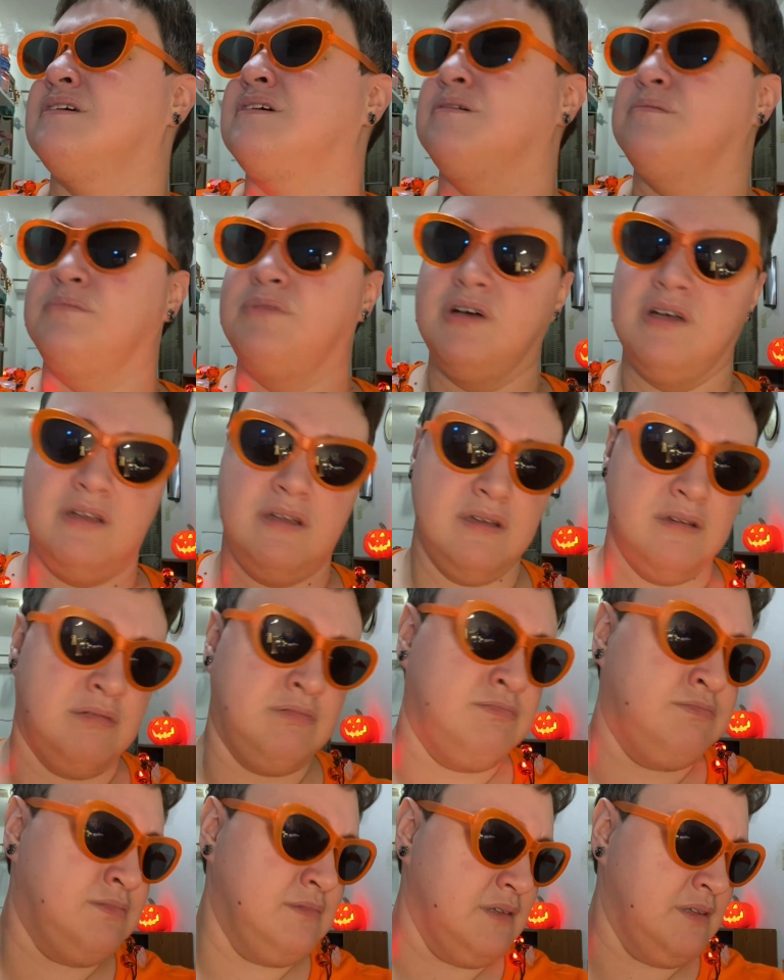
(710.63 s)
But
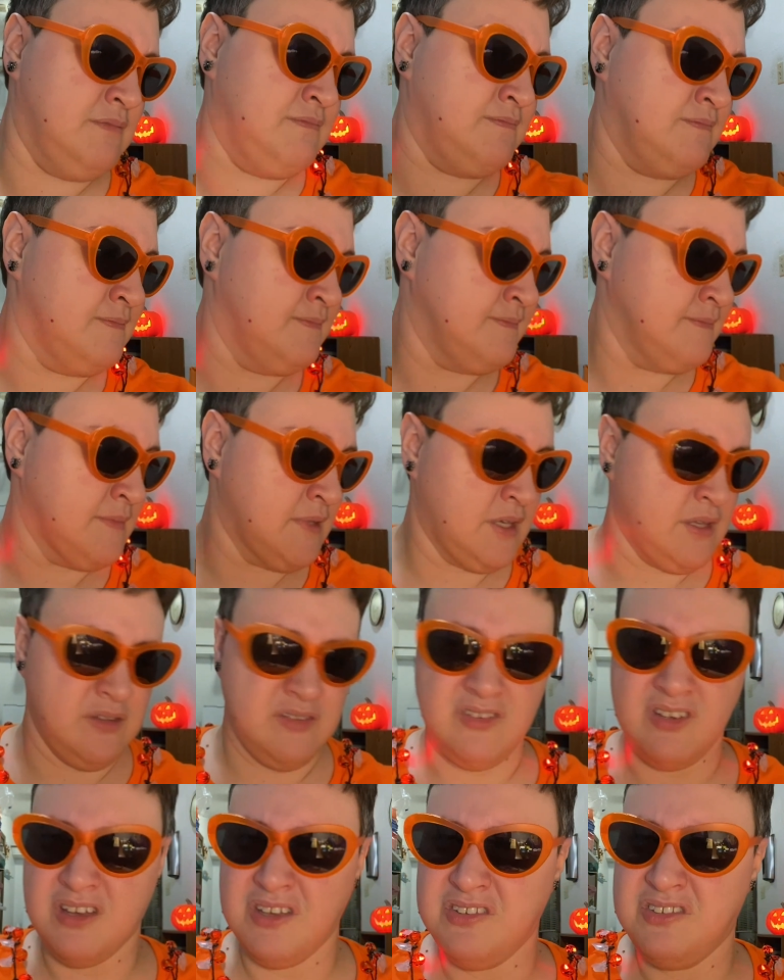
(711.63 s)

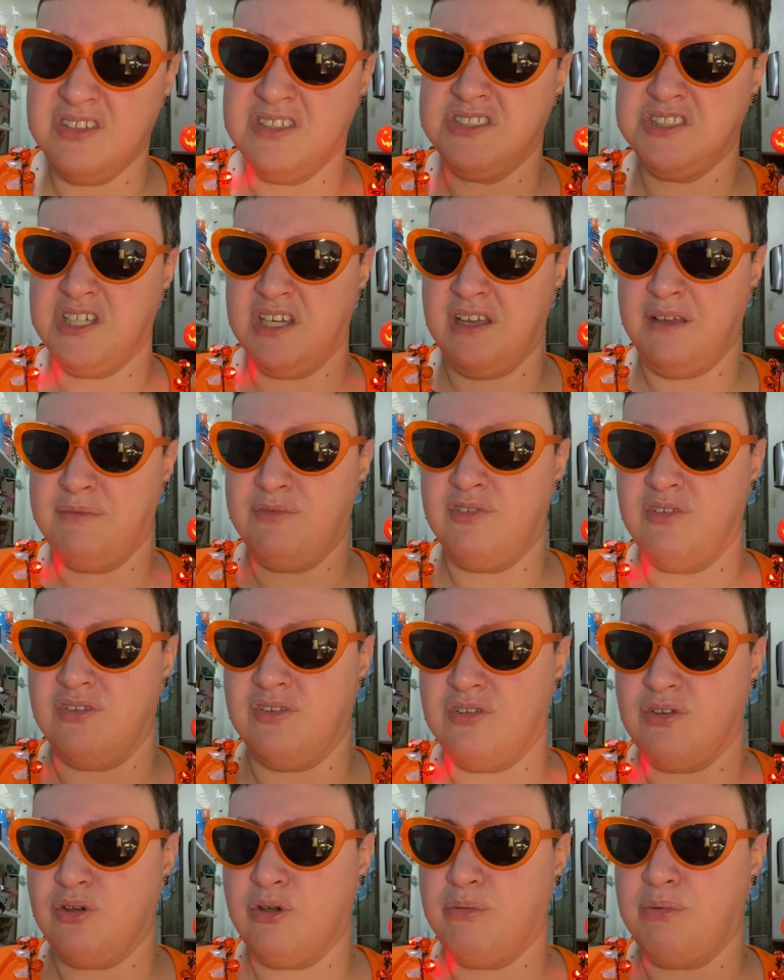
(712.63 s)
Tyson James and
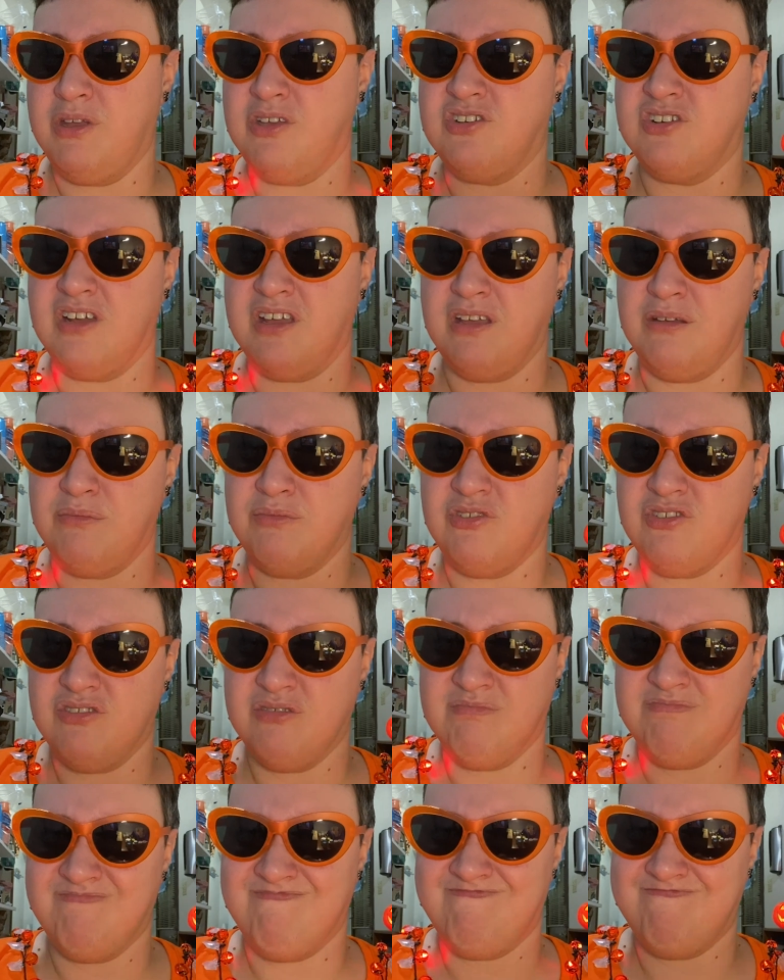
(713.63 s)
Toby James,
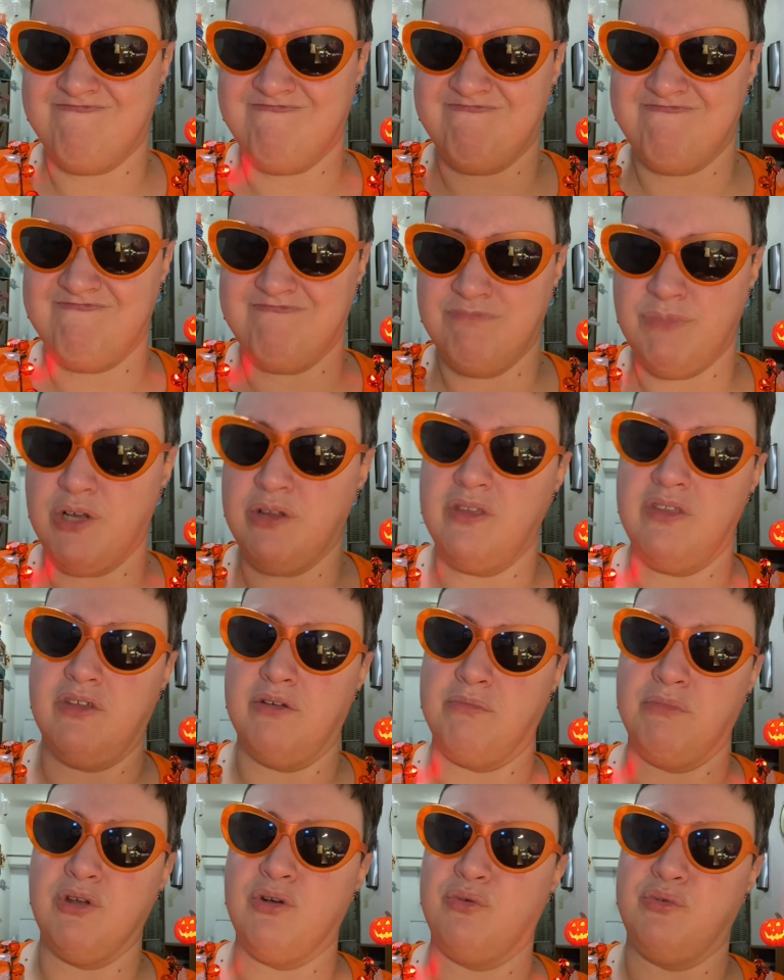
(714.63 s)
probably their
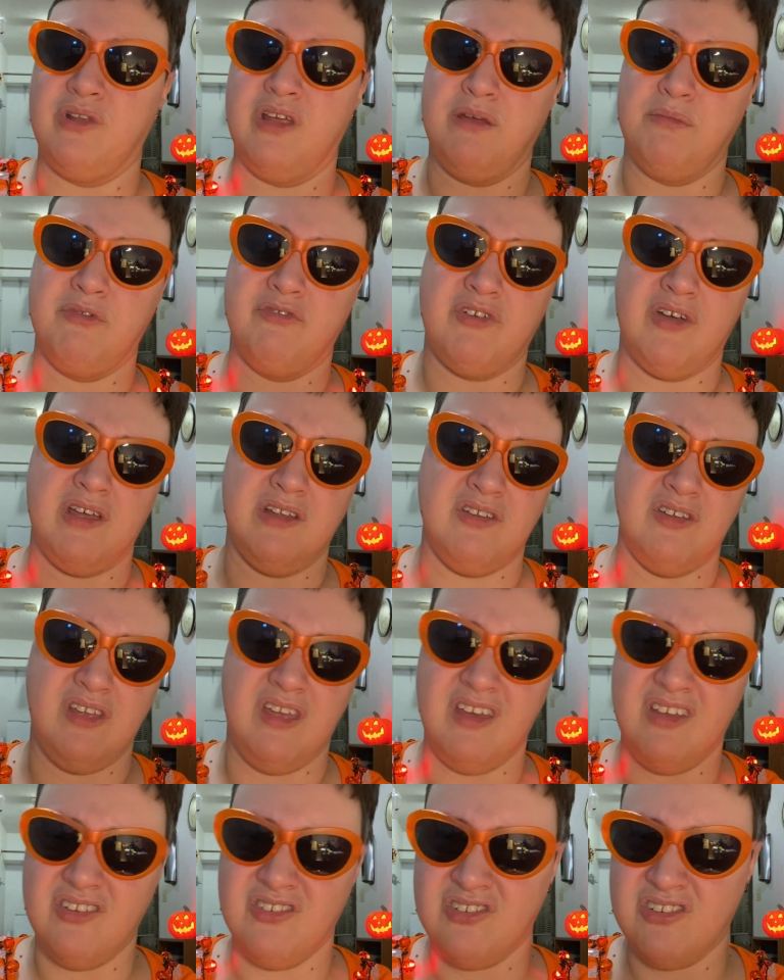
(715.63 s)
middle name if I had to
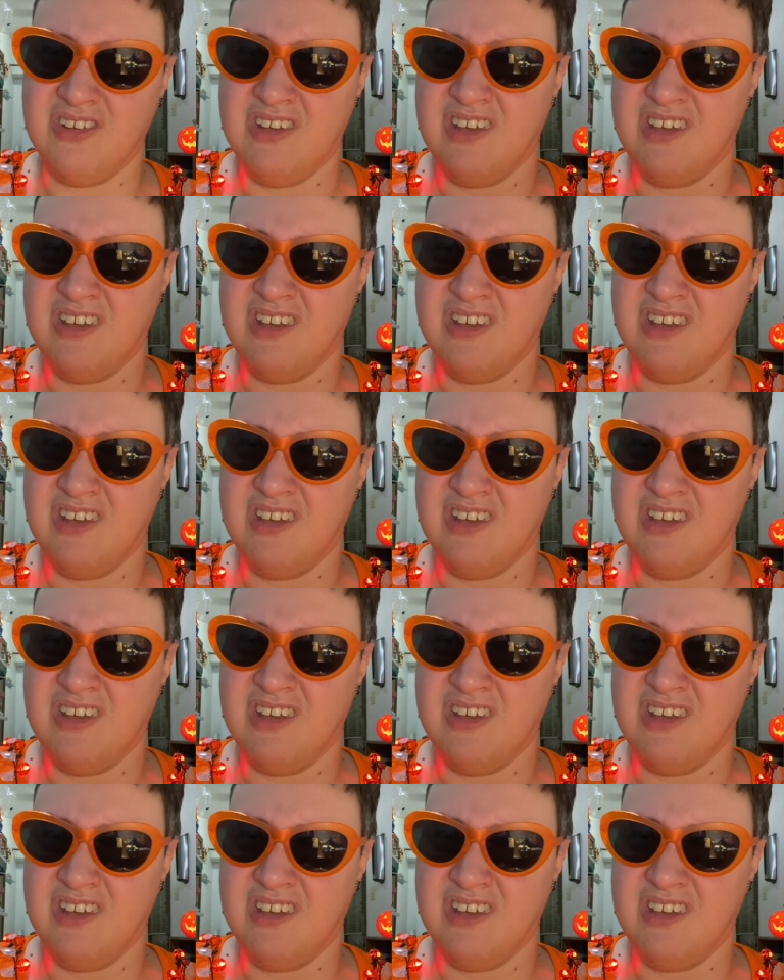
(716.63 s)
guess,